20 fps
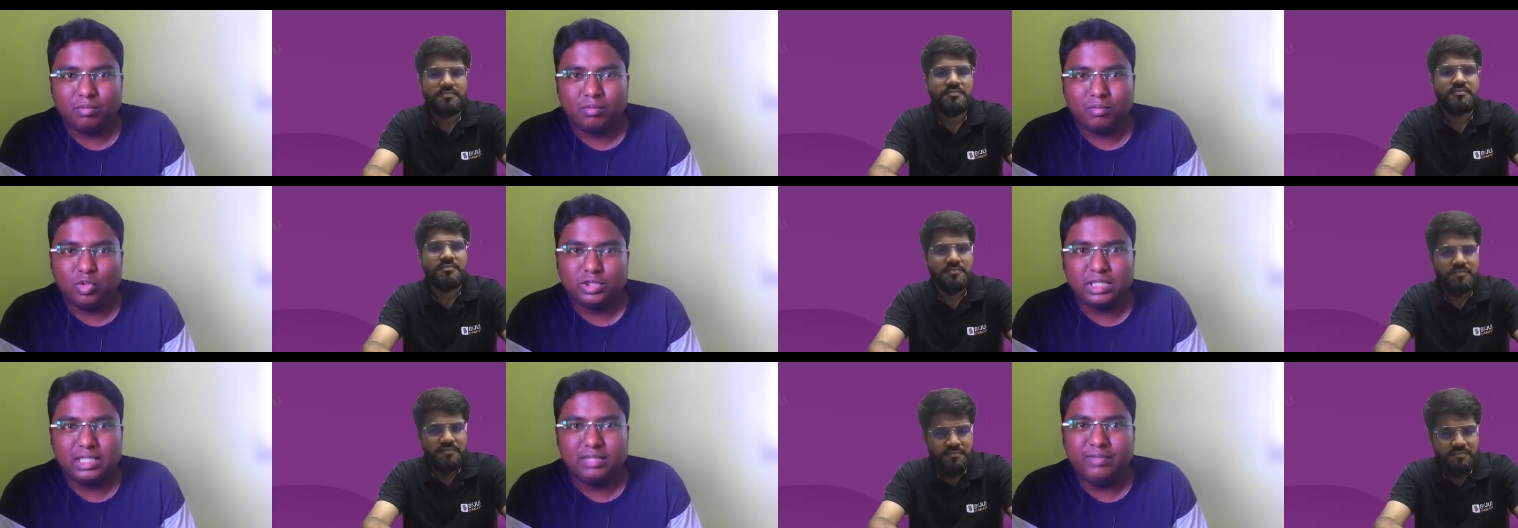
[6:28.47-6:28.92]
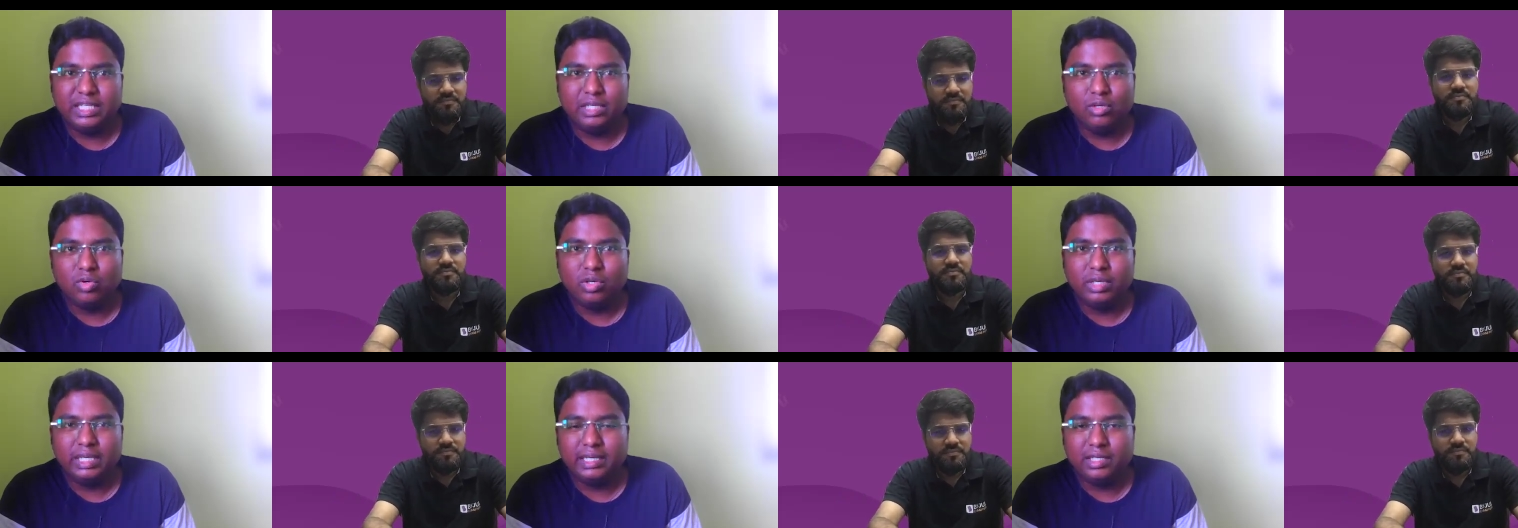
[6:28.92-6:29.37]
Speaker 1: mostly we
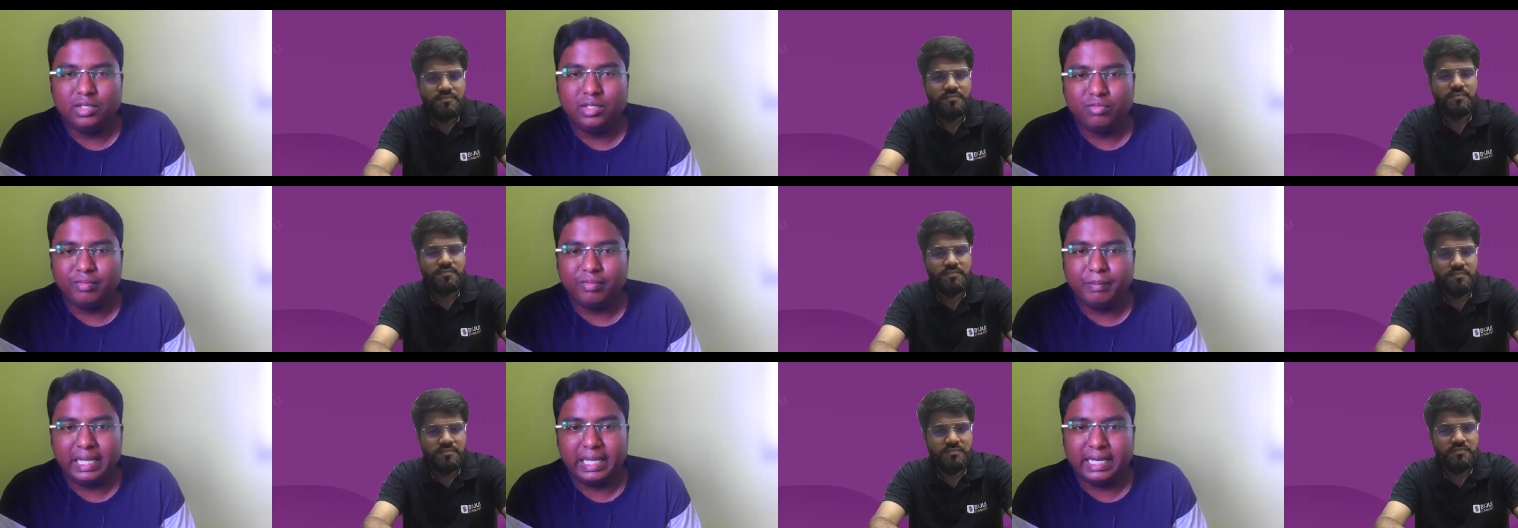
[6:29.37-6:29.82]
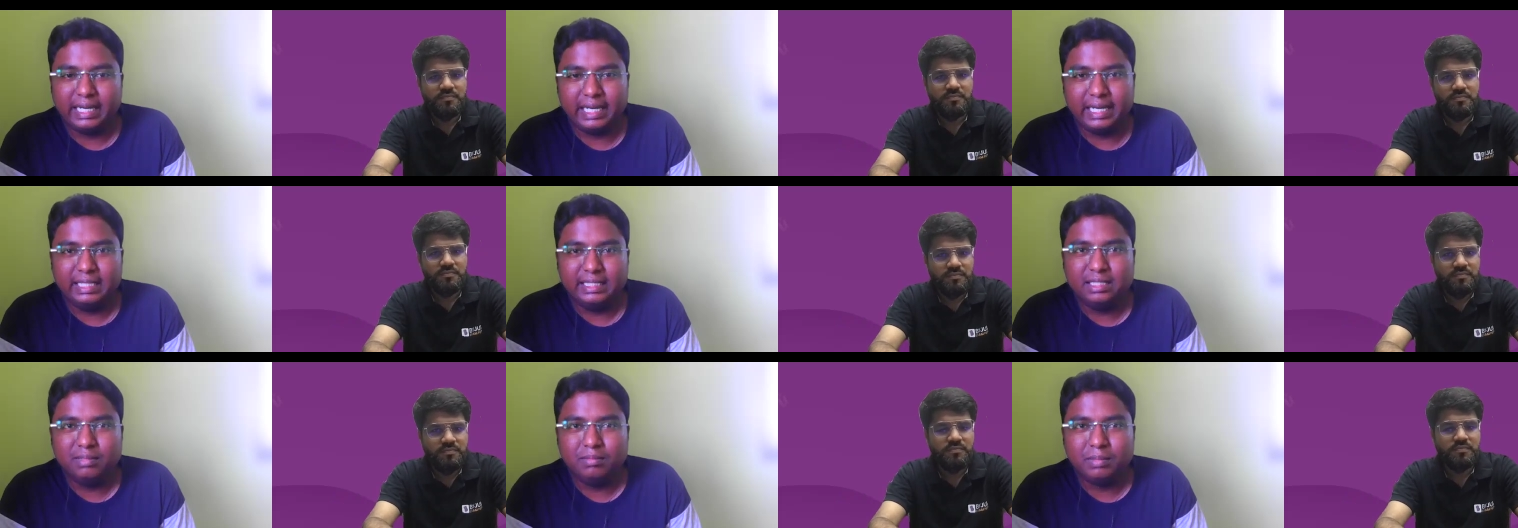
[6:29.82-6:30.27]
don't need to byheart
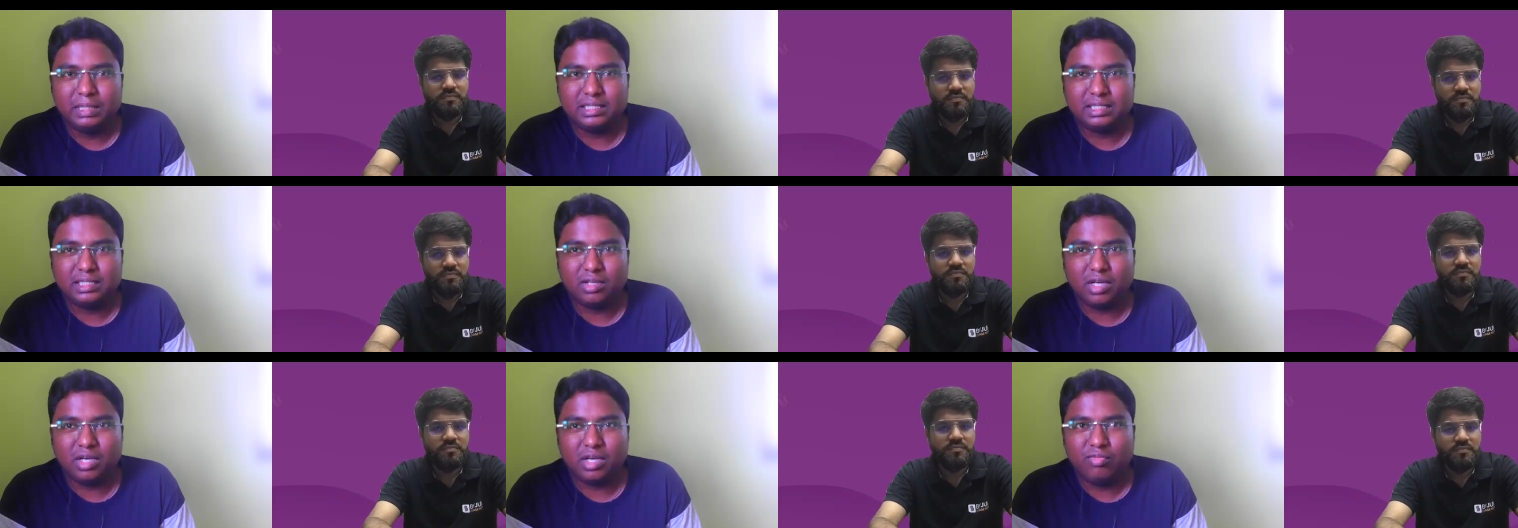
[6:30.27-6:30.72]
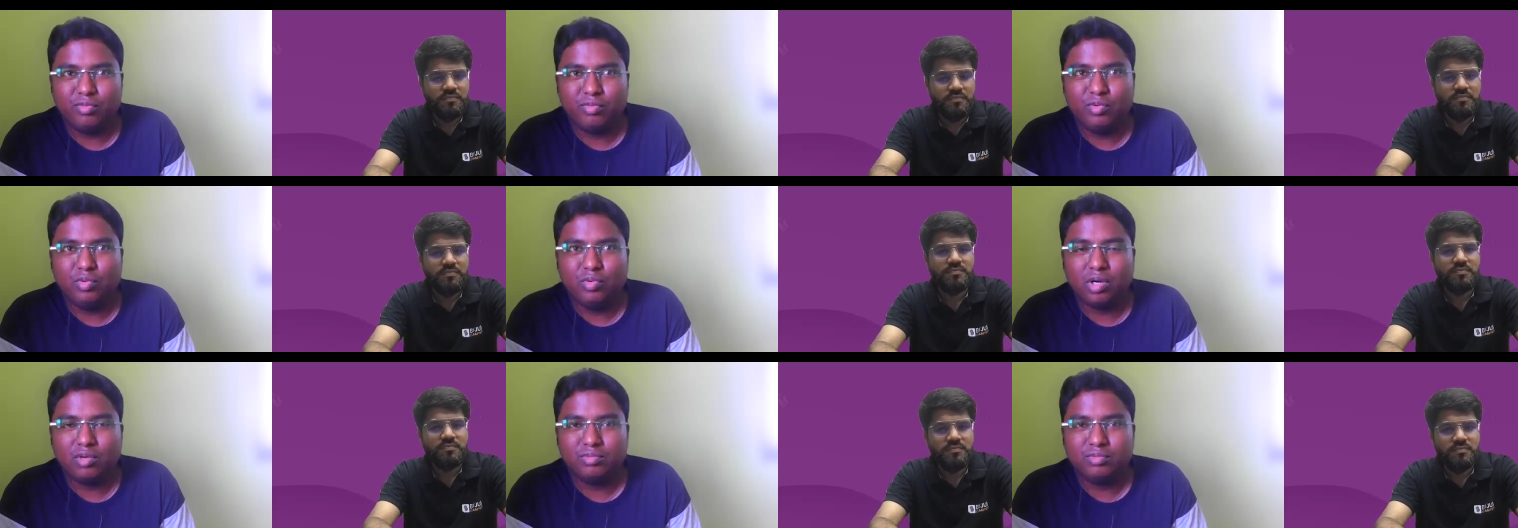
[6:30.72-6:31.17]
anything, but a
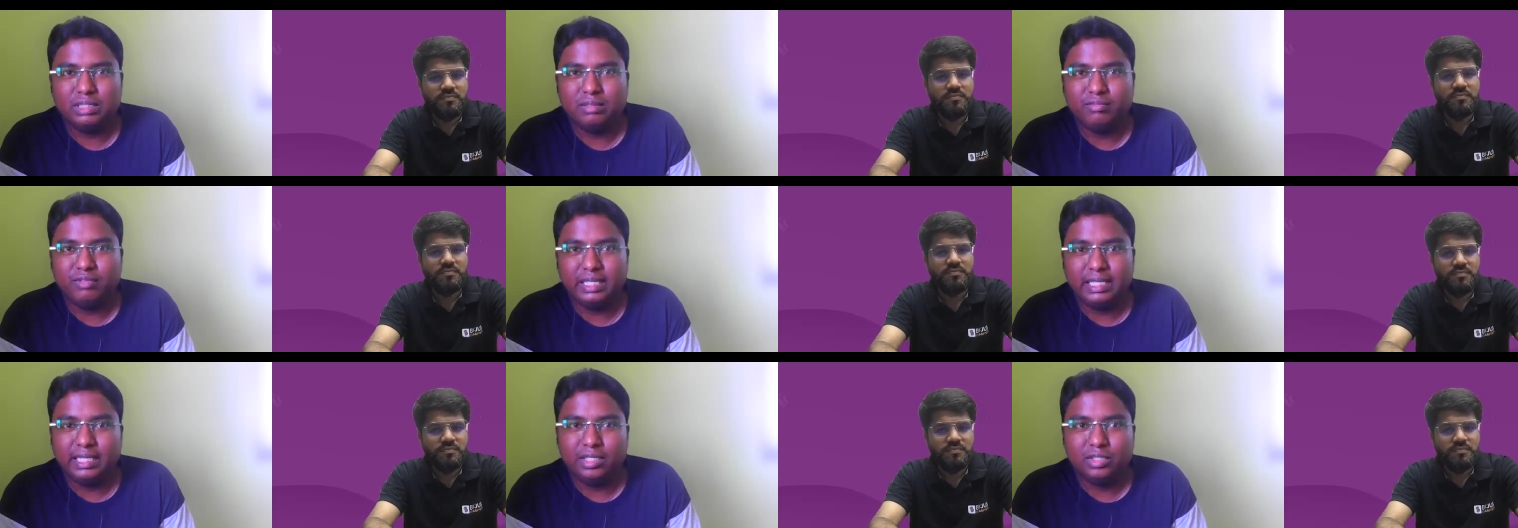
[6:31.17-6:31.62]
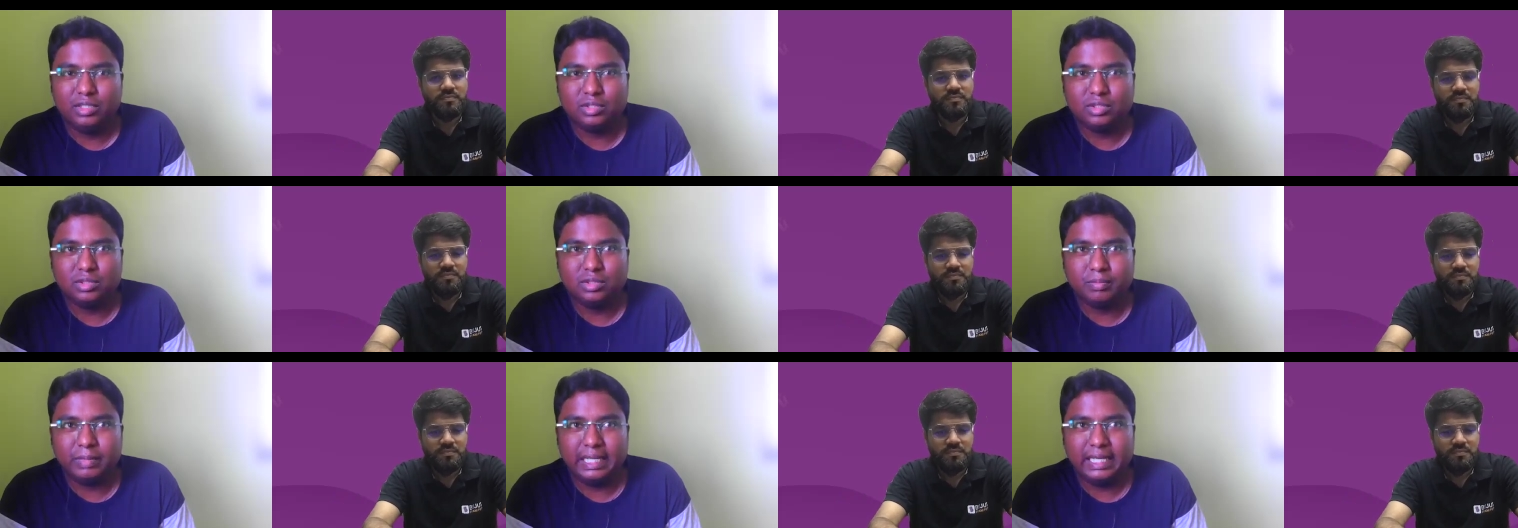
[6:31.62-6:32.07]
few of things we need to
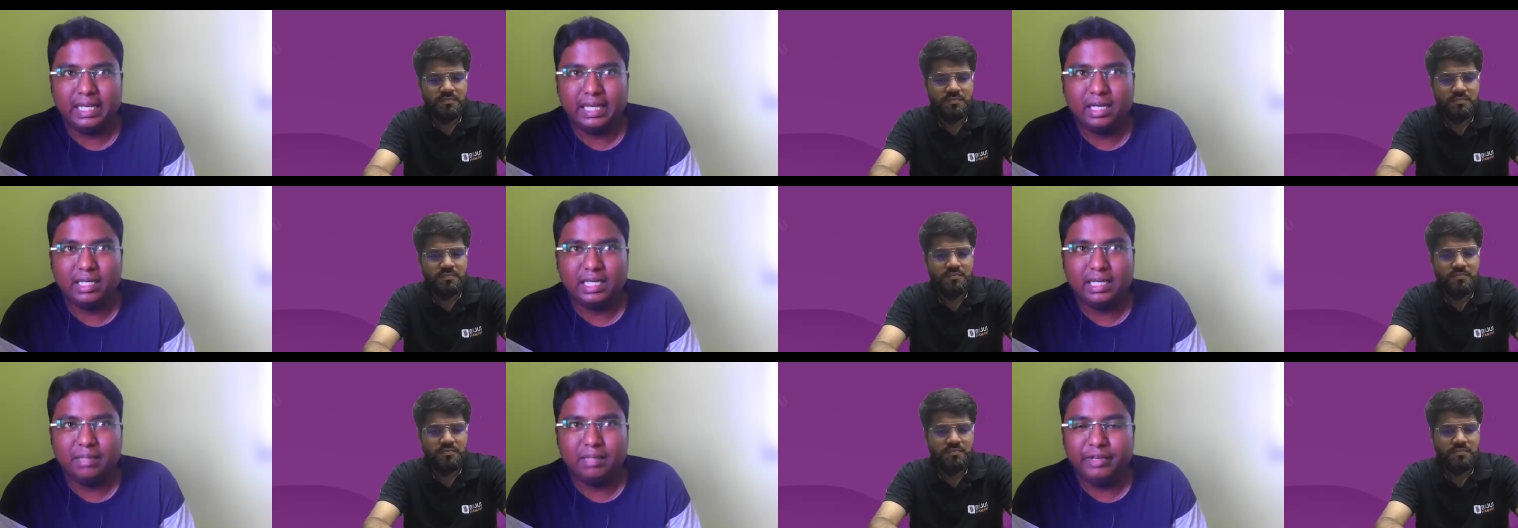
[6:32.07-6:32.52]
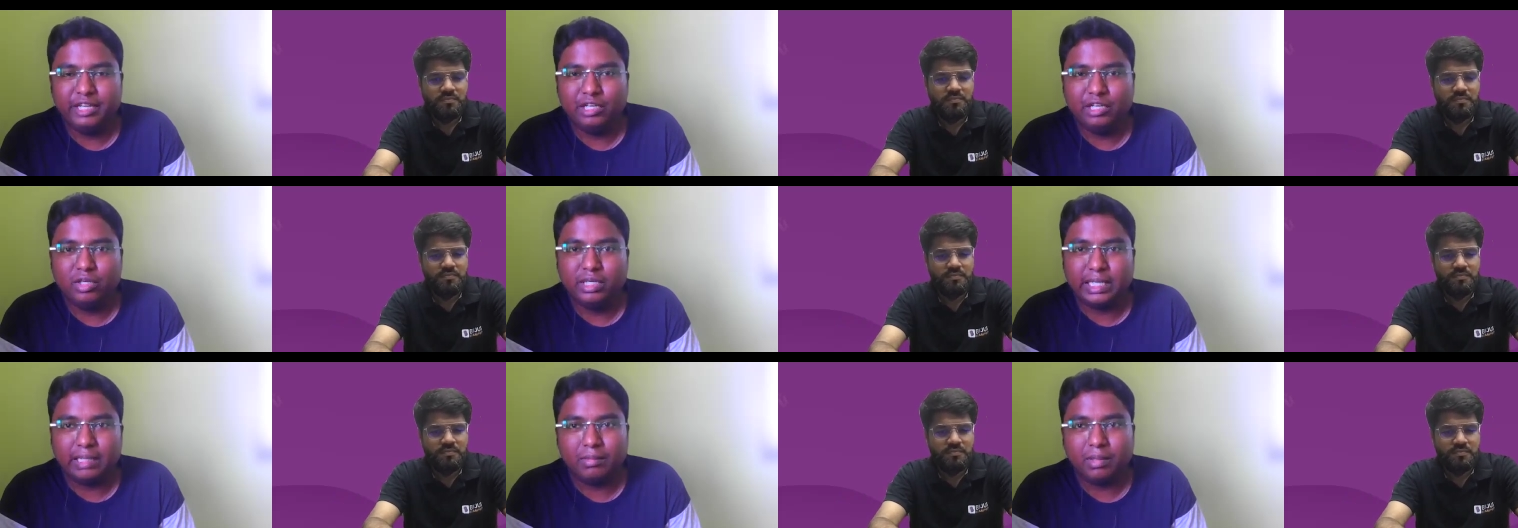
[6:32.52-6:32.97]
byheart and we
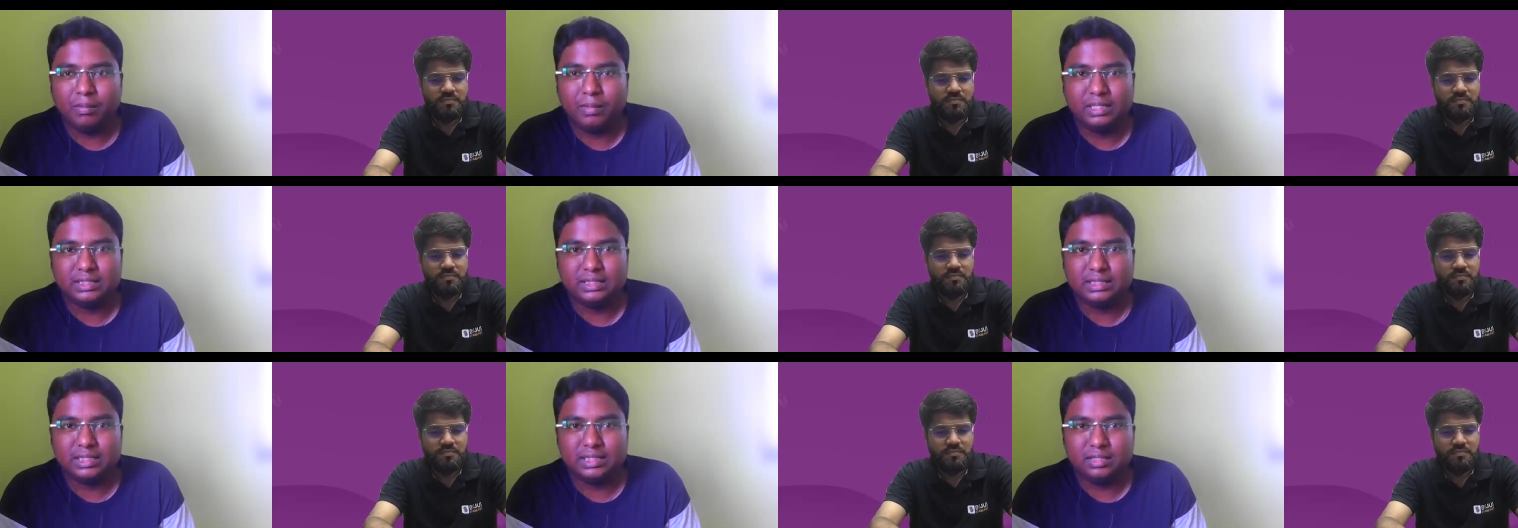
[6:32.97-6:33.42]
need to remember.